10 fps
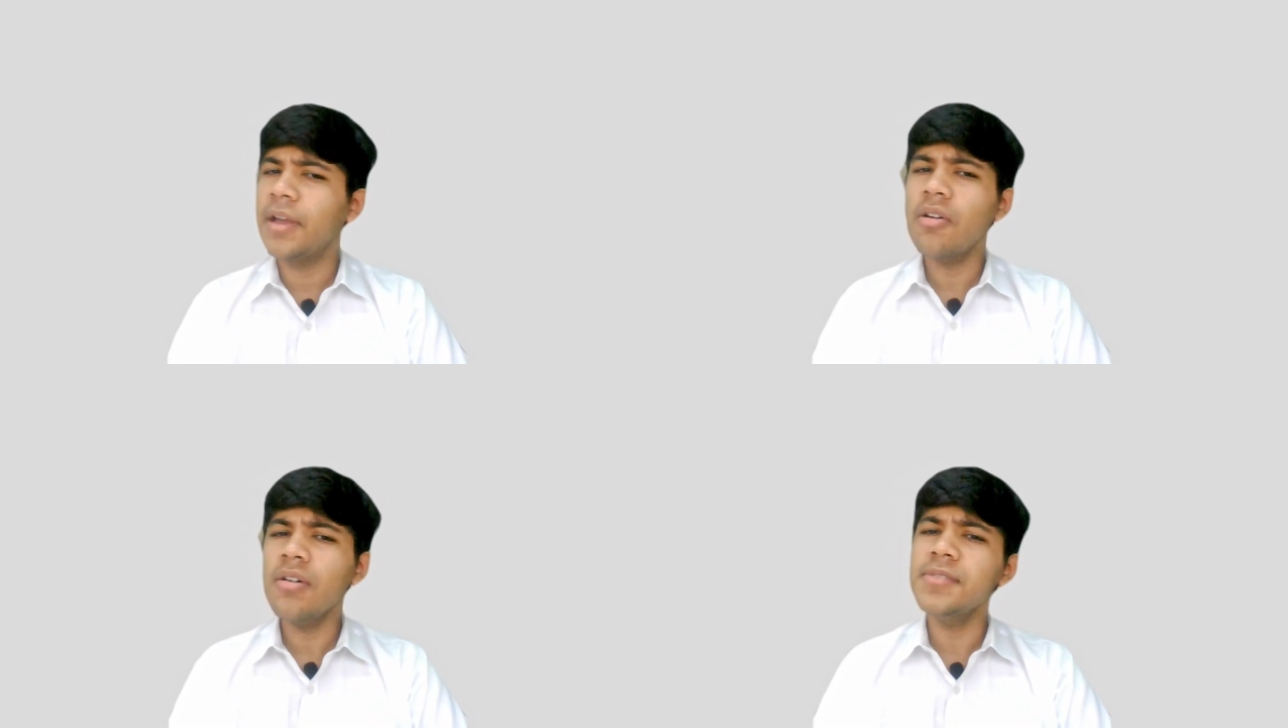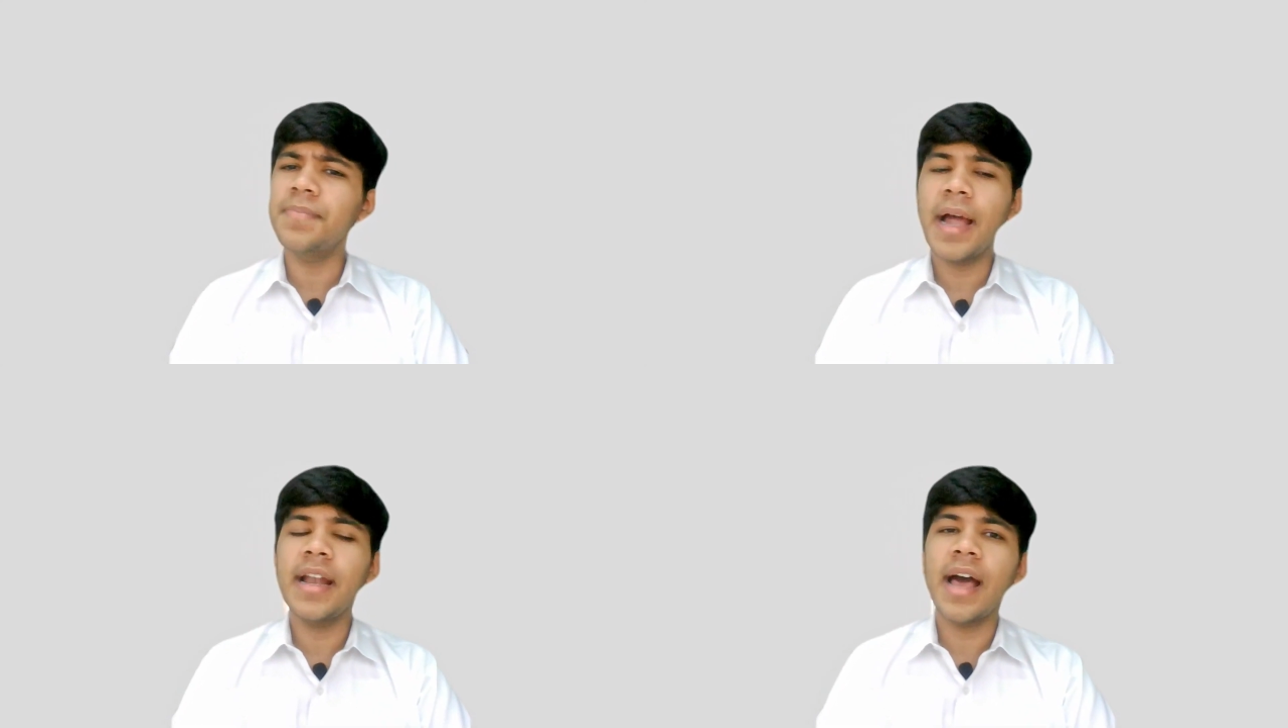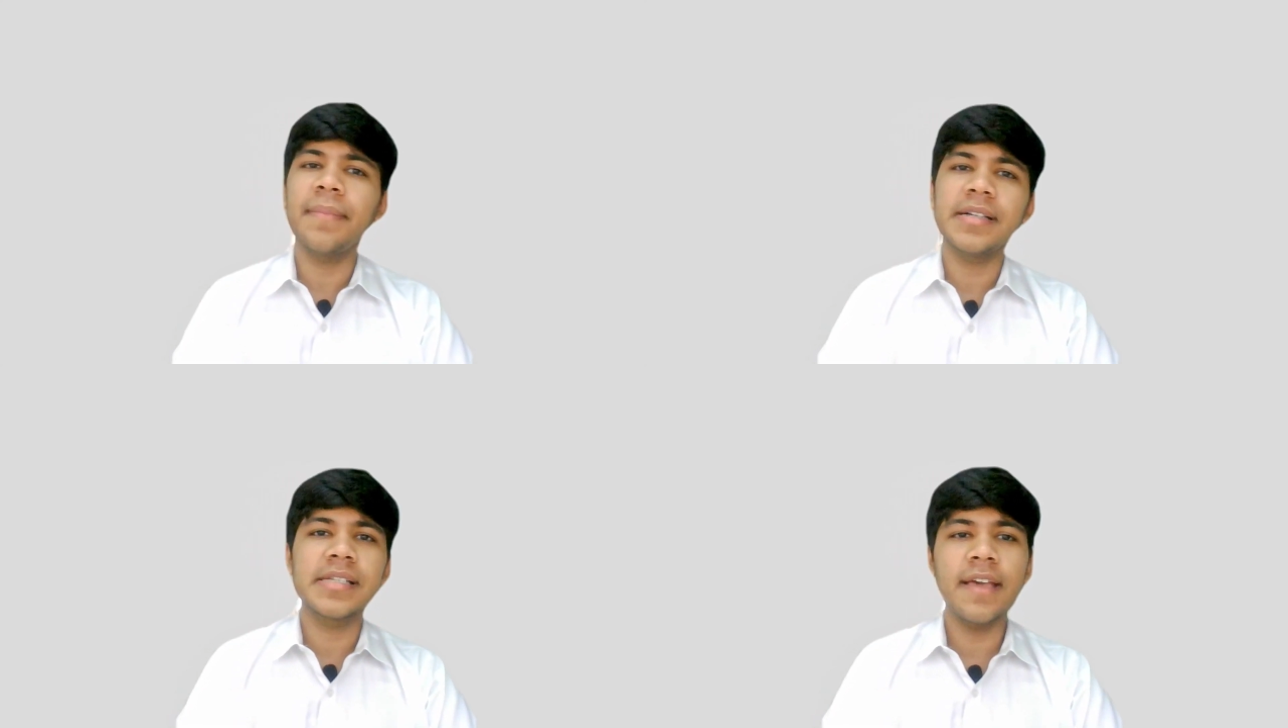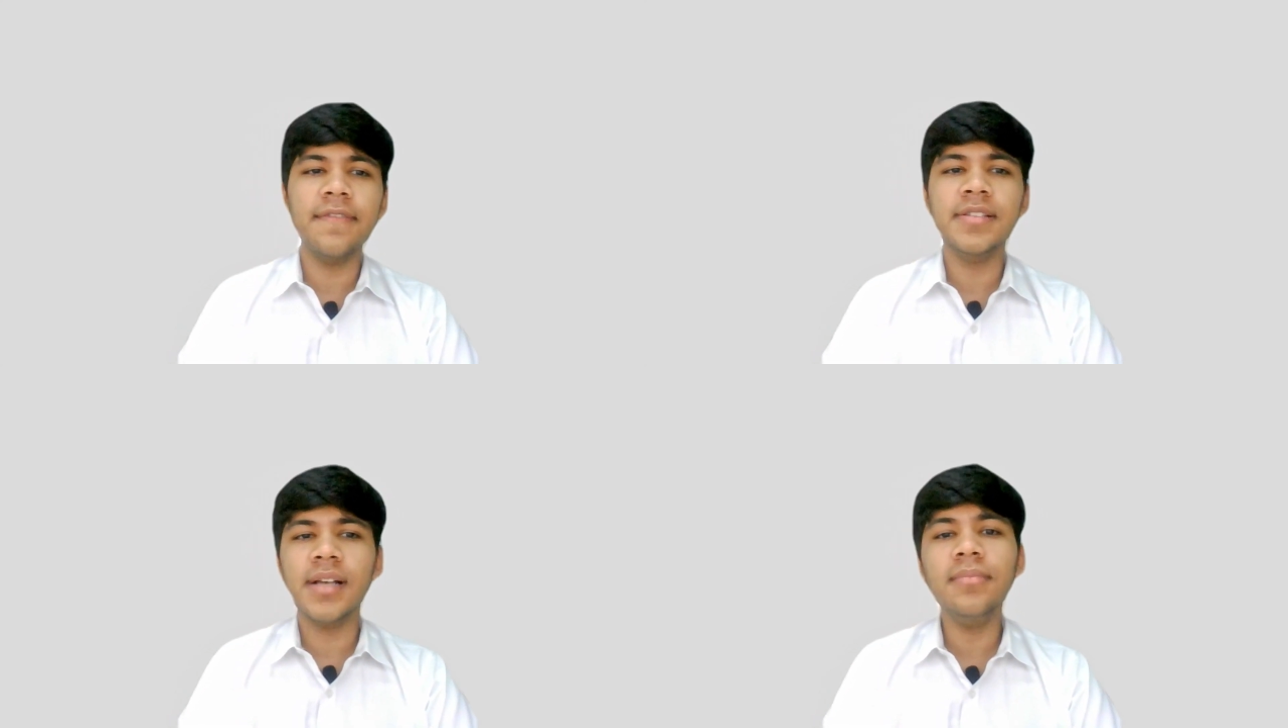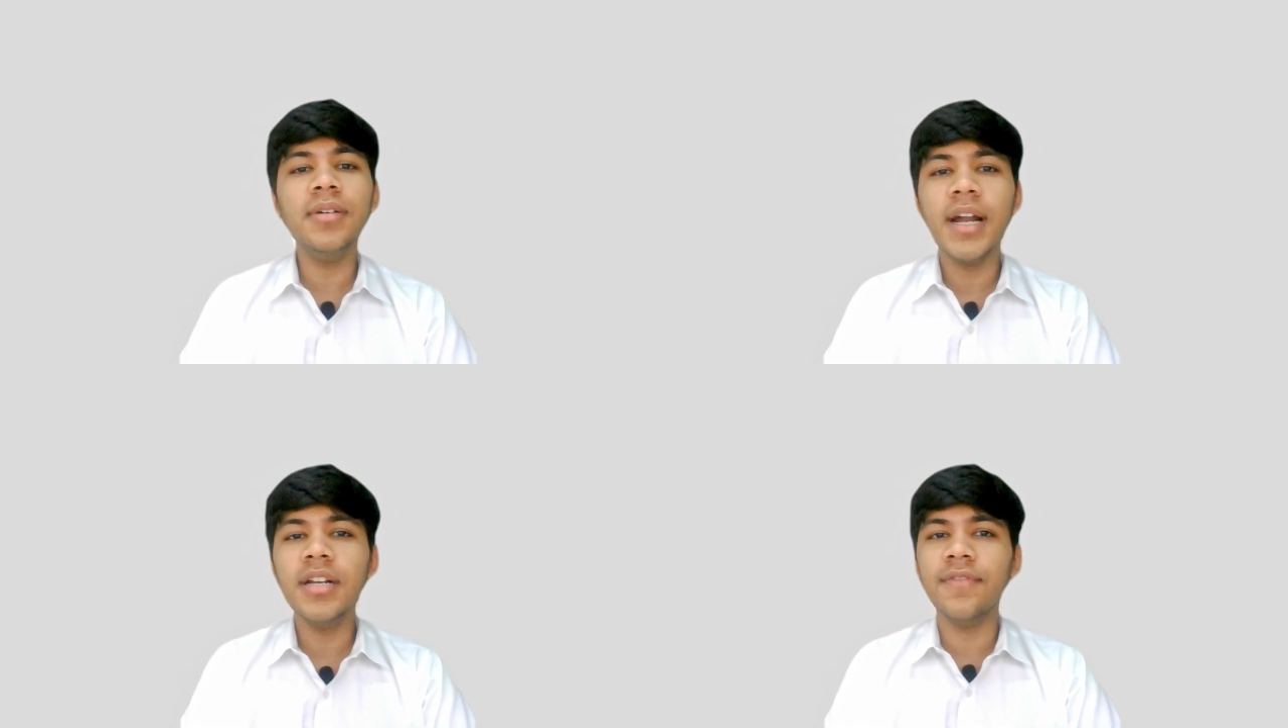Because bad habits give some
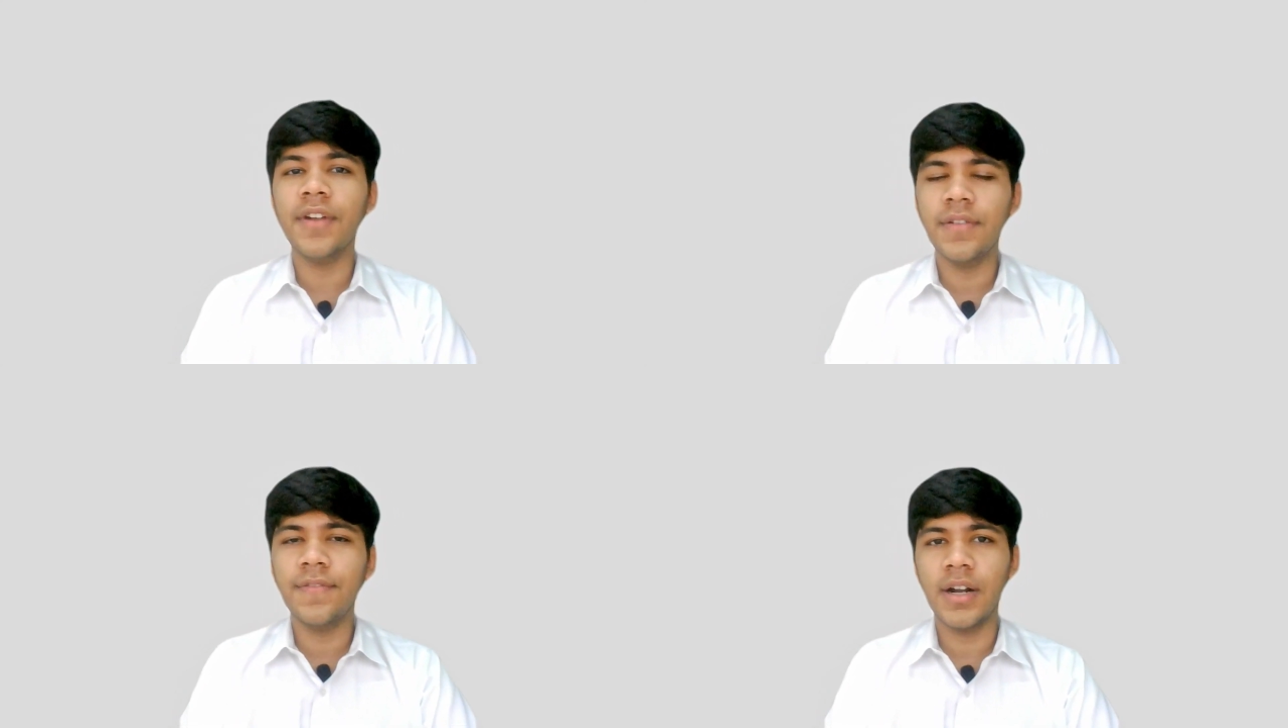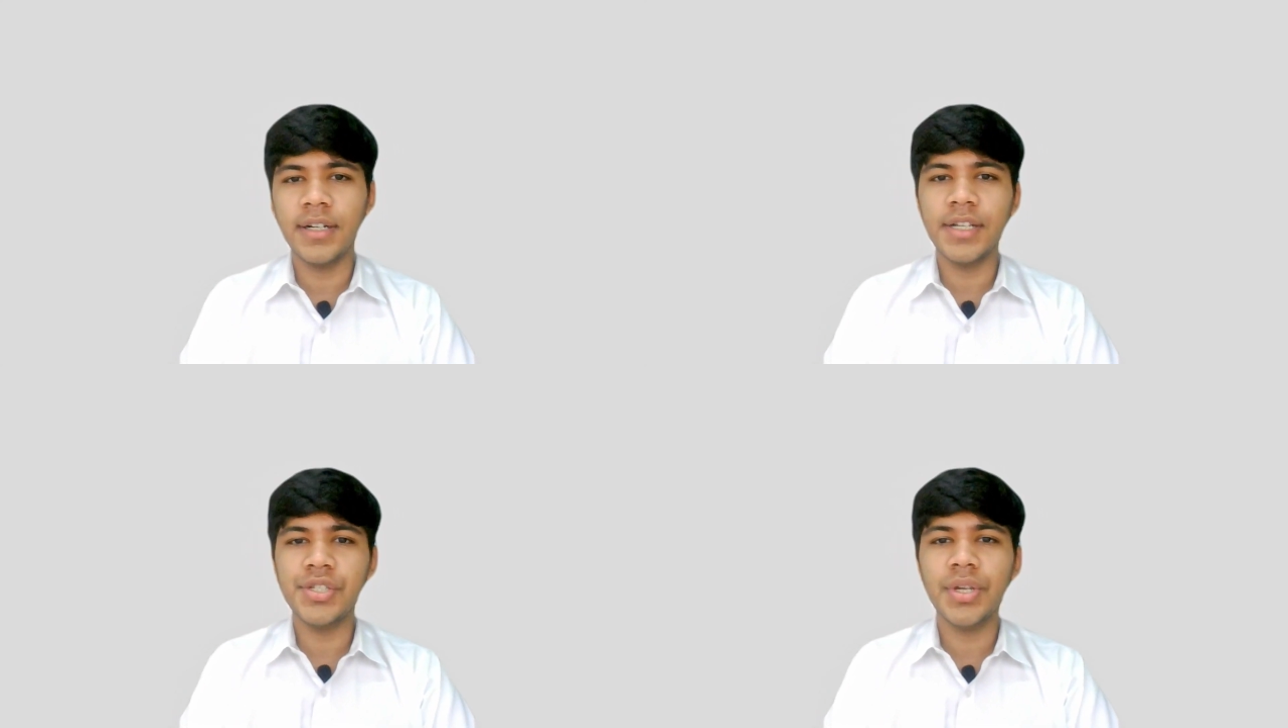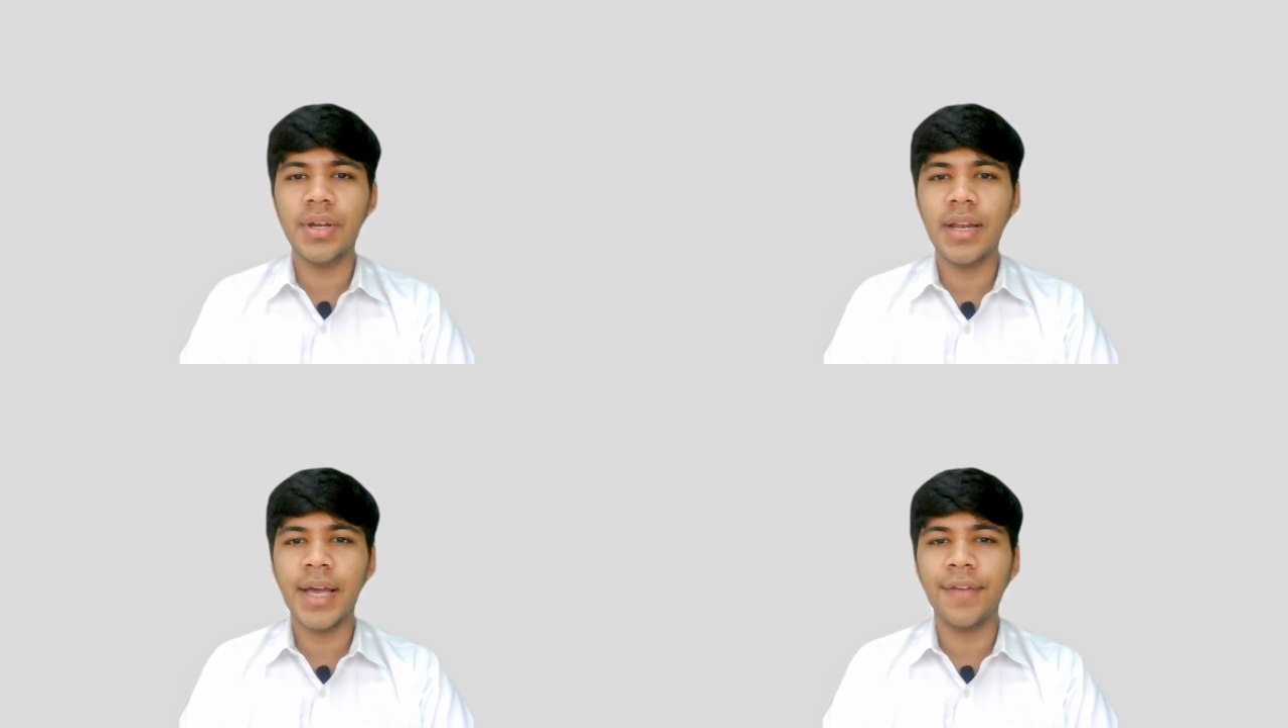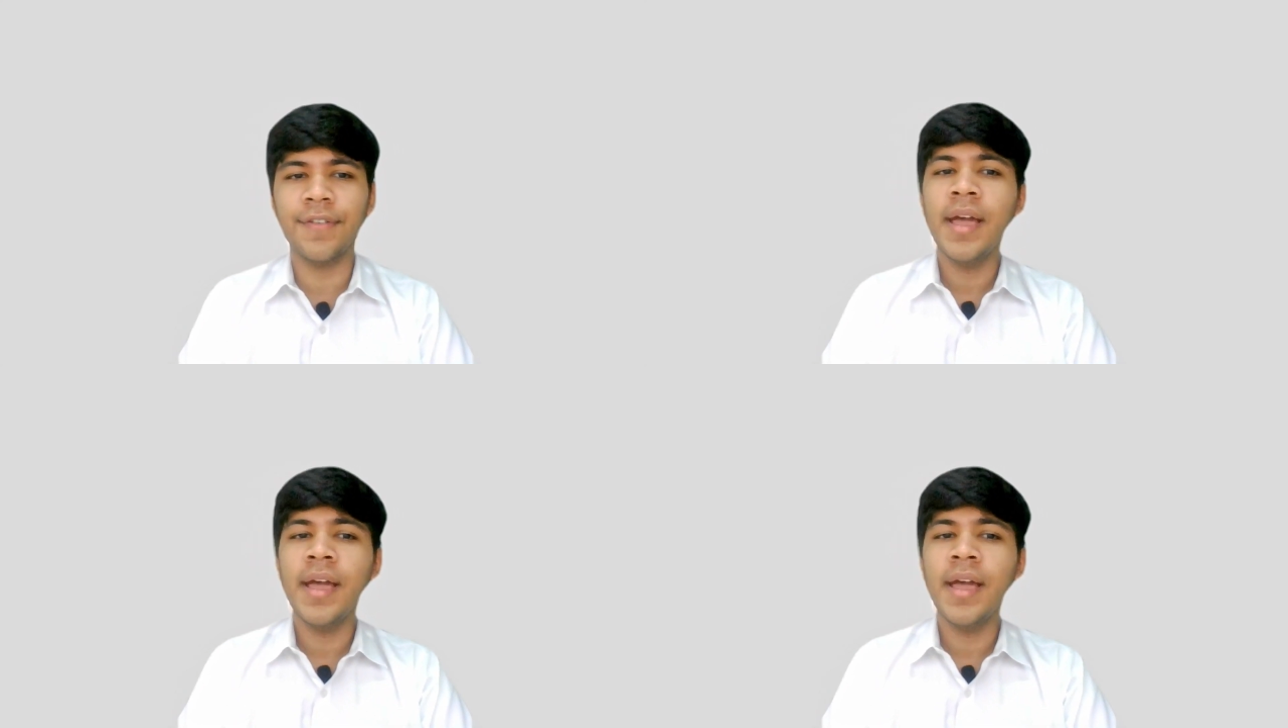kind of advantage to your life,